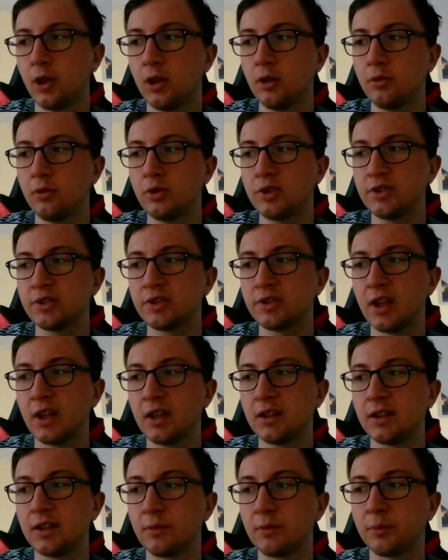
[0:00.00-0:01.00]
which is
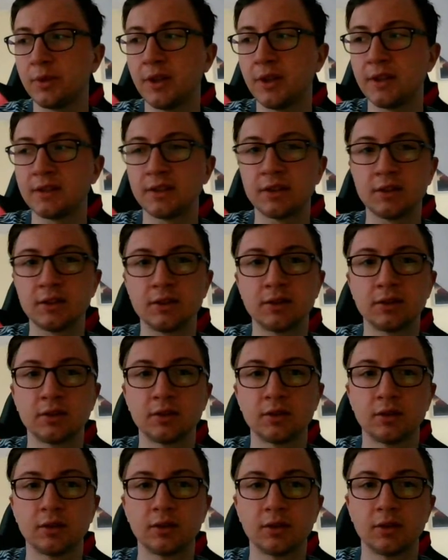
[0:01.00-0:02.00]
slightly unpleasant,
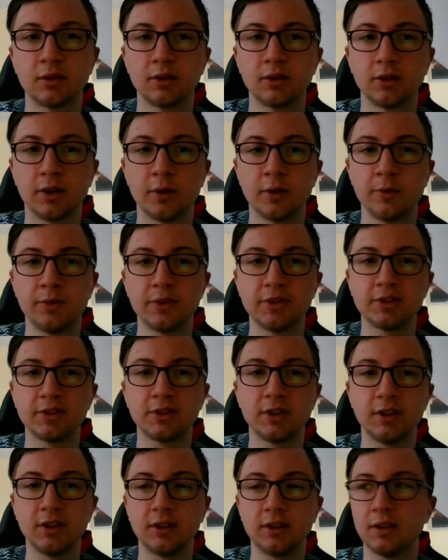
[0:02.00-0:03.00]

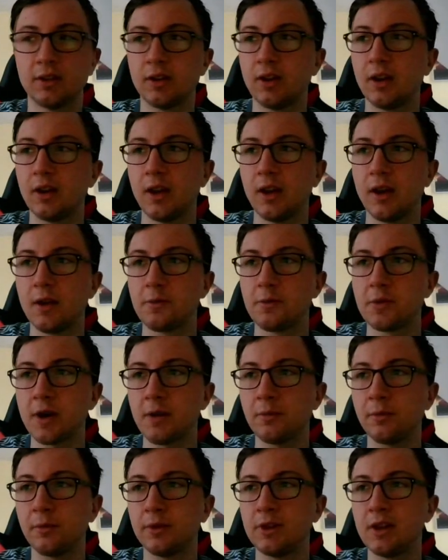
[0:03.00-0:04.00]
obviously,
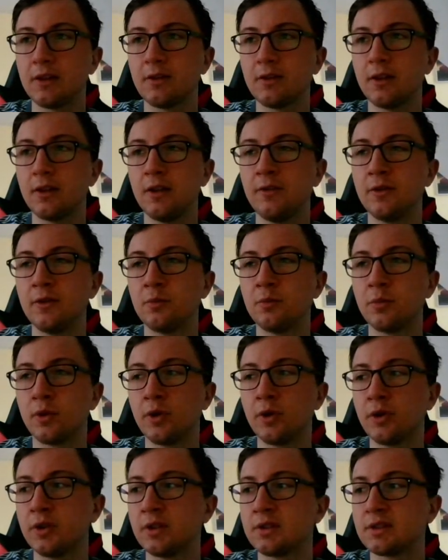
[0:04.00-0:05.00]
probably not even
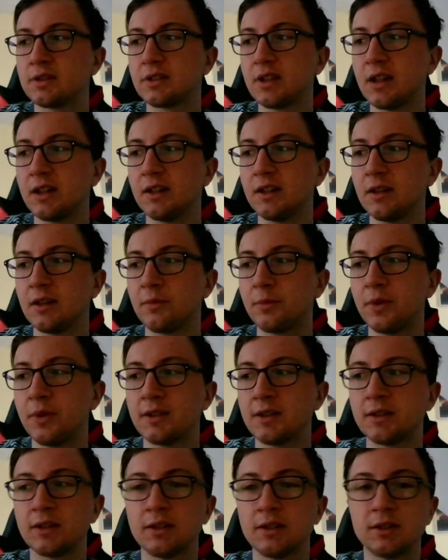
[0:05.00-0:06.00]
more than slightly
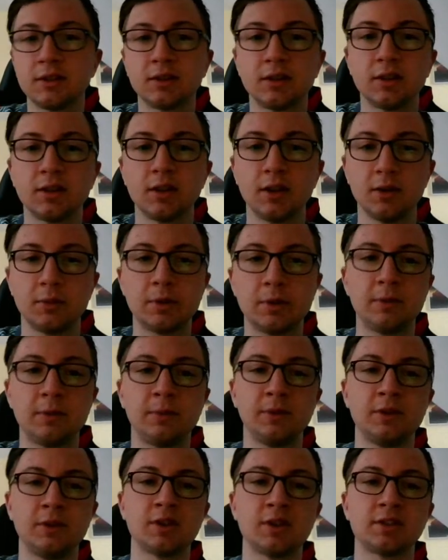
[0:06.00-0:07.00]
unpleasant,
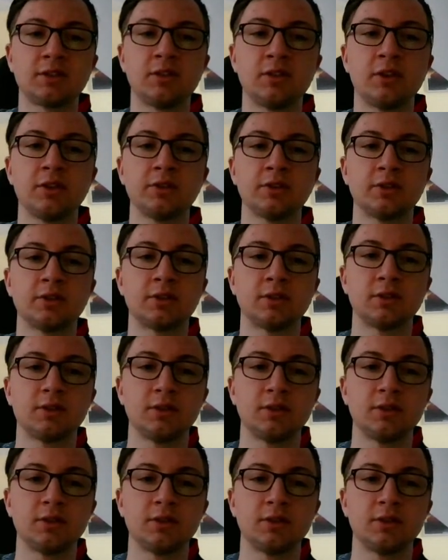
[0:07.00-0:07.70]
probably just lost.